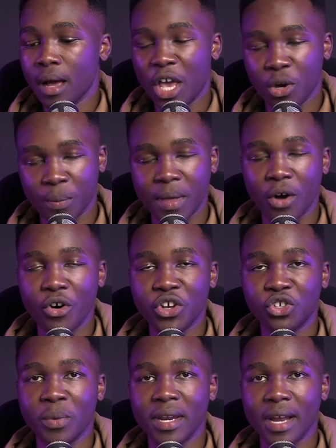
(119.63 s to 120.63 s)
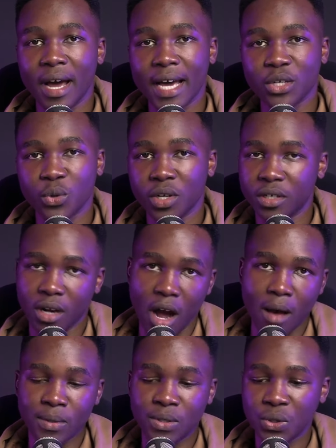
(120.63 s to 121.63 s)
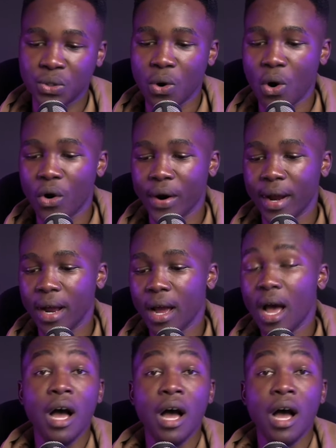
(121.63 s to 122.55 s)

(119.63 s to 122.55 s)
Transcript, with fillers: I hope they're going to be nice when it comes to scoring.